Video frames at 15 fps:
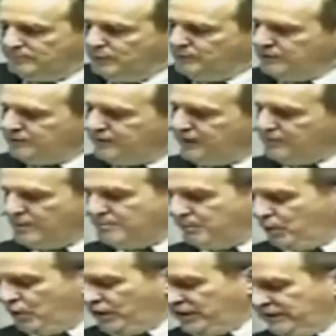Blumenfeld
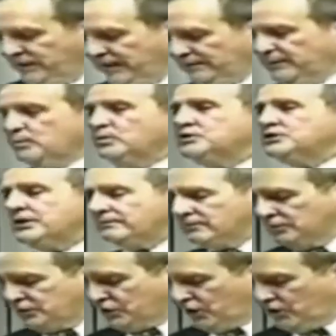reported that there were
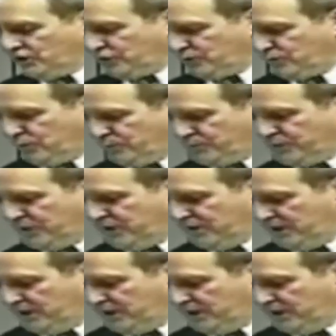several church groups